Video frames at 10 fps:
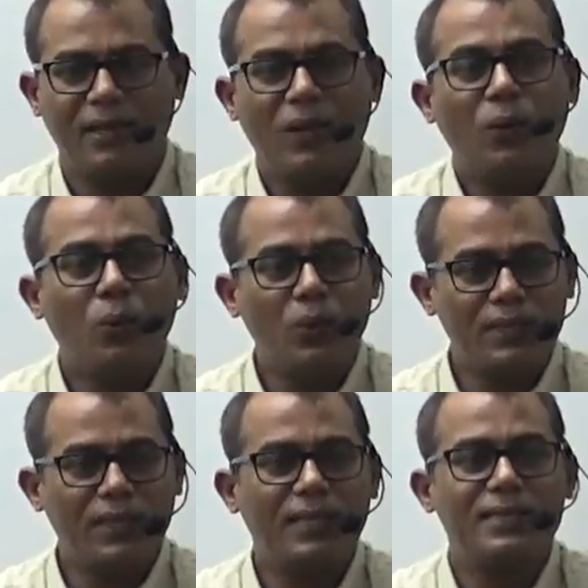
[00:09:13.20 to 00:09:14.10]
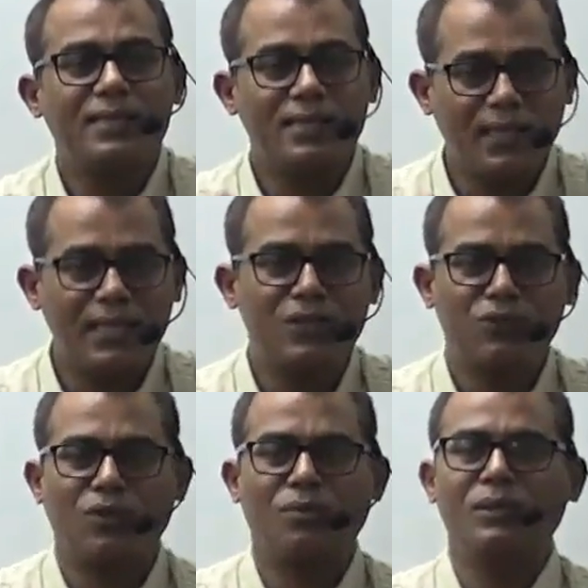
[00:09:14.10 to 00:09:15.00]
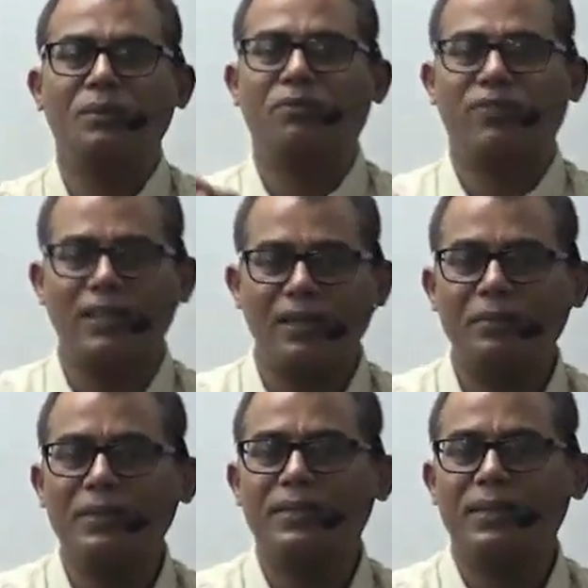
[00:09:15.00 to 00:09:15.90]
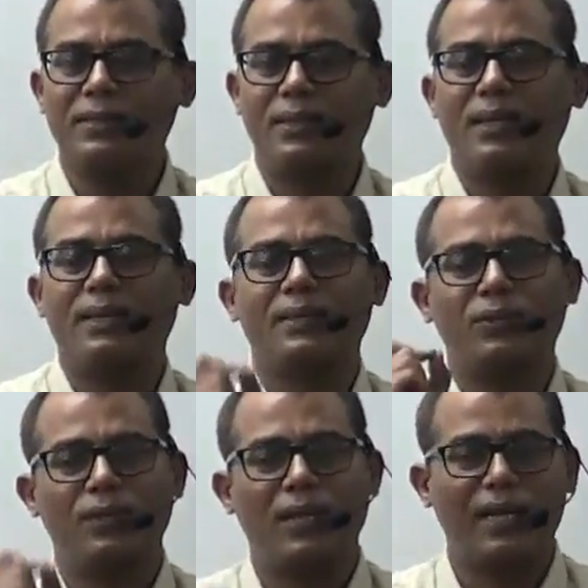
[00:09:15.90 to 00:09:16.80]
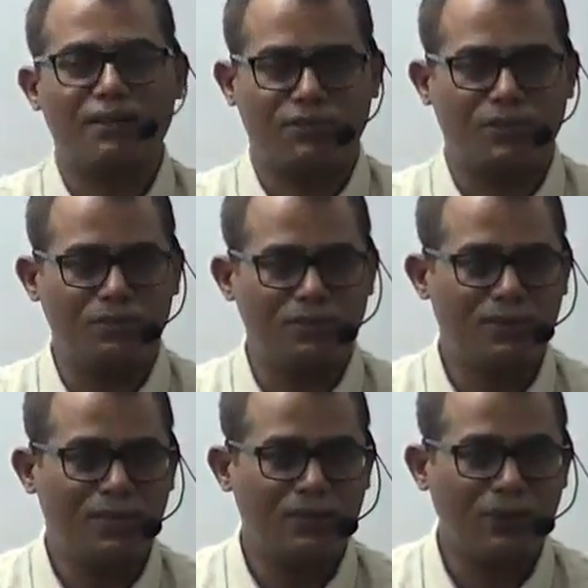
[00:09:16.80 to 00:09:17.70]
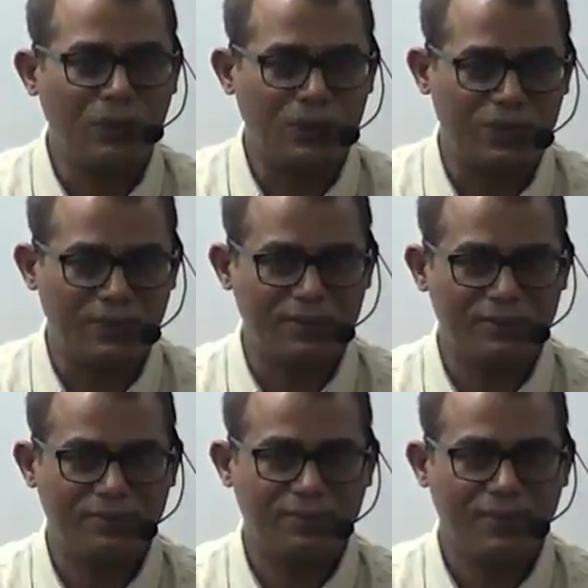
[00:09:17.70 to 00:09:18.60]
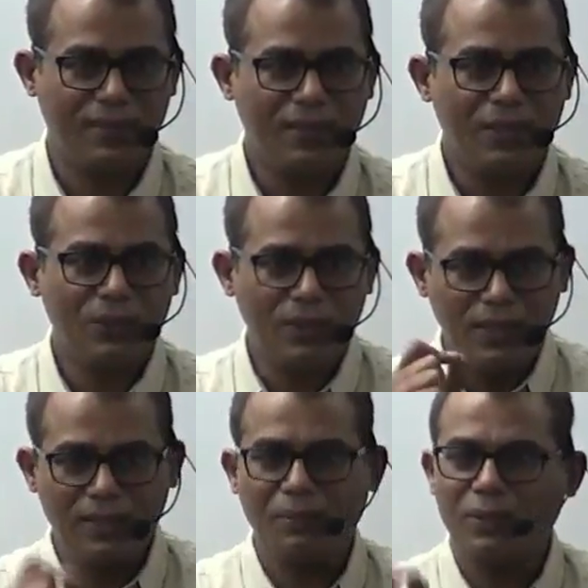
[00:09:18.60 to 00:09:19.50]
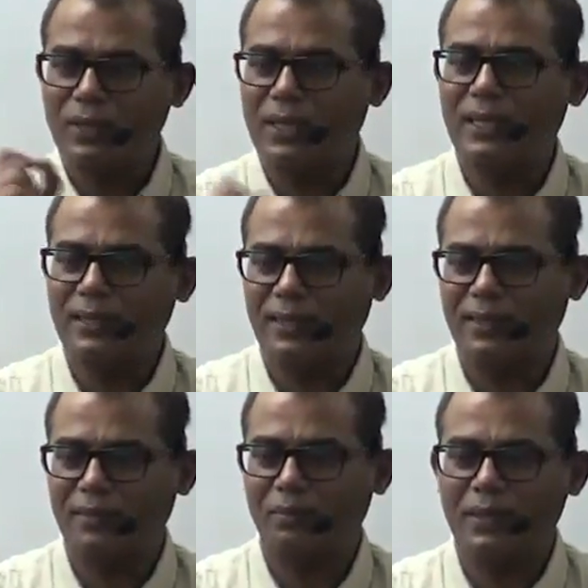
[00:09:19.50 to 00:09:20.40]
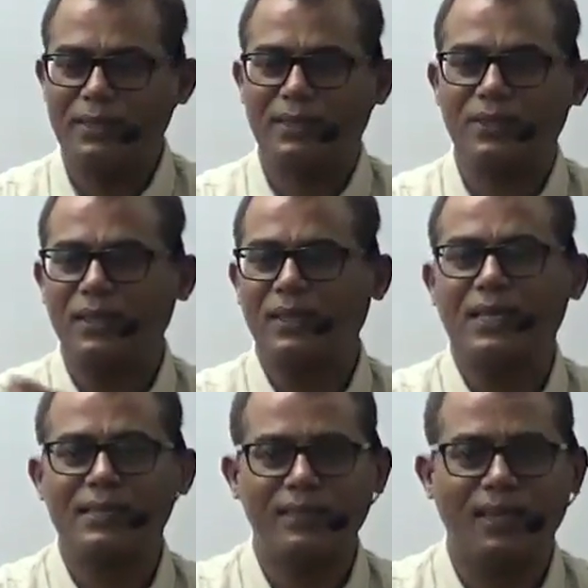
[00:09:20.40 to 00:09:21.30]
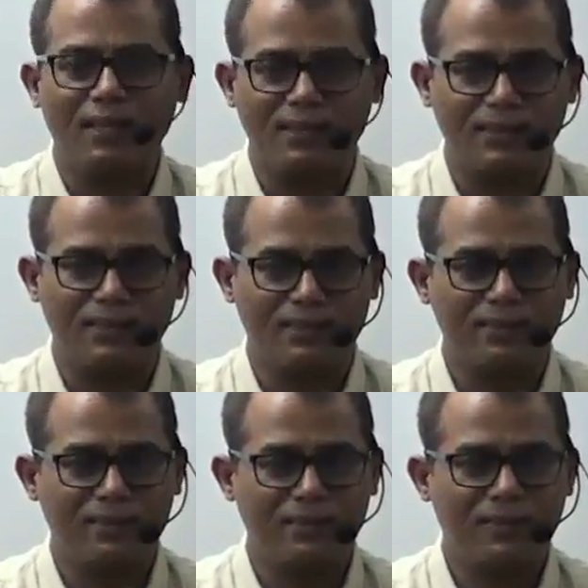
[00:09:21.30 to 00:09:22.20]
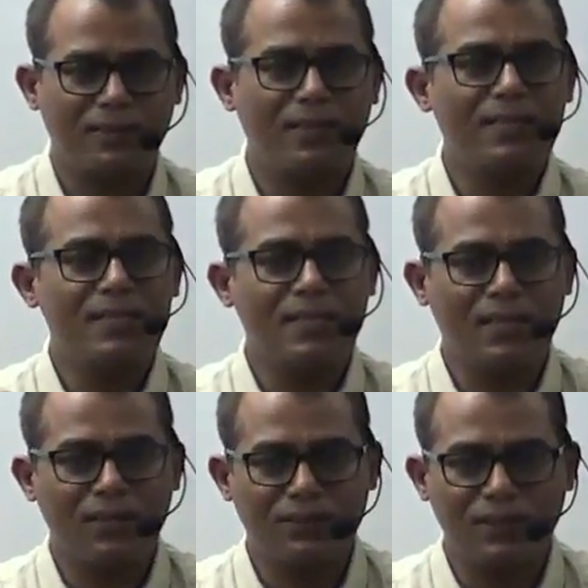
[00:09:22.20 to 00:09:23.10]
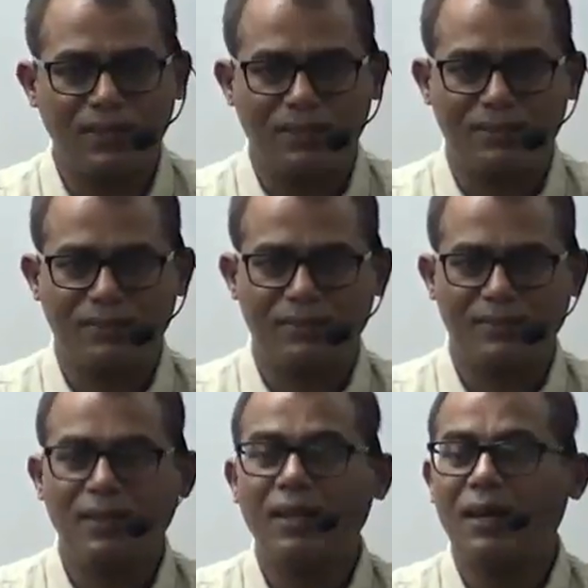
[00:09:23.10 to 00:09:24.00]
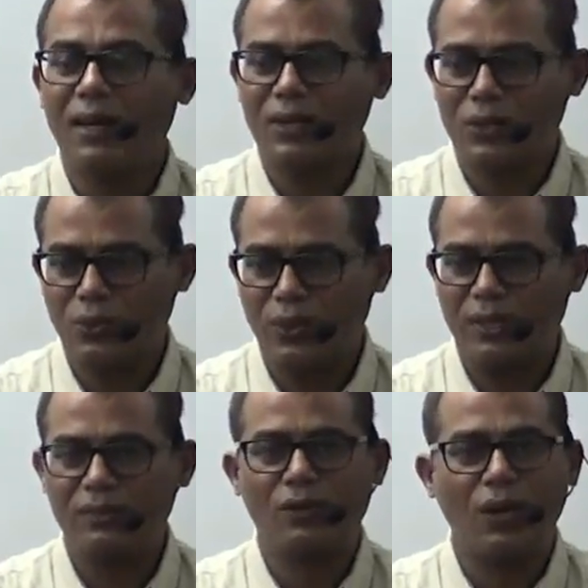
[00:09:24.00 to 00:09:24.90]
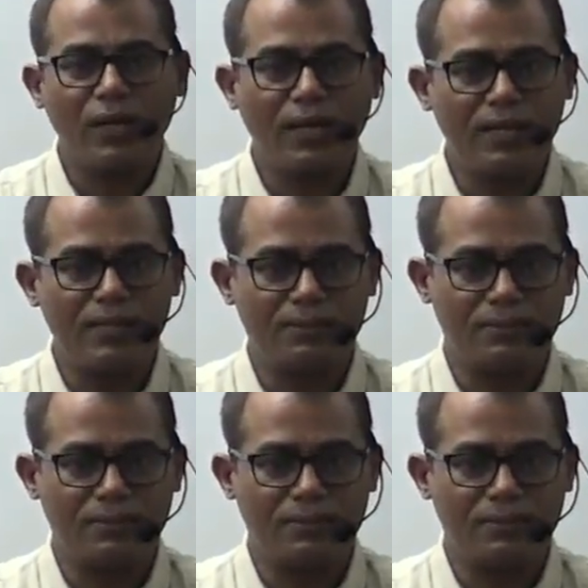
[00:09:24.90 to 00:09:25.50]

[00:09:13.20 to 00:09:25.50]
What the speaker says: which has transformed the fundamentals related to the landform evolution. You think about anything, plate tectonic has the answer. Interior of the earth, earthquake, volcanism,